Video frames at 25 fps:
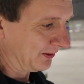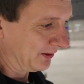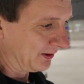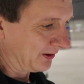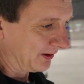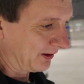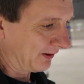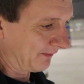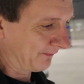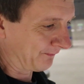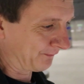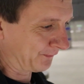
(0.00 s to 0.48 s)

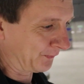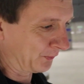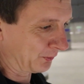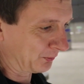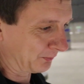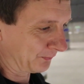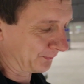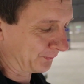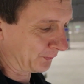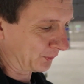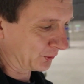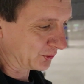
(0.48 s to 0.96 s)
4G, a
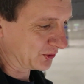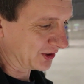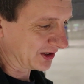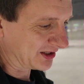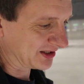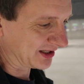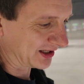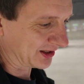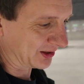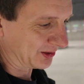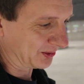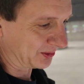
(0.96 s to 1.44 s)
full
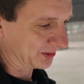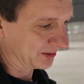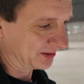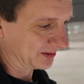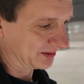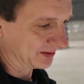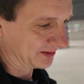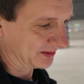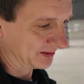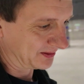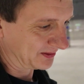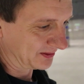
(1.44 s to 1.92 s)
4G signal.
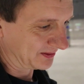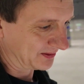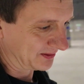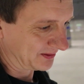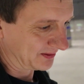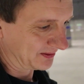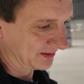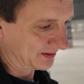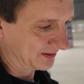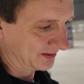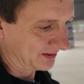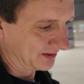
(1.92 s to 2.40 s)
Yeah, I
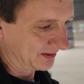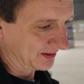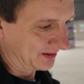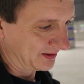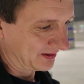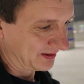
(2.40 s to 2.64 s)
can do a quick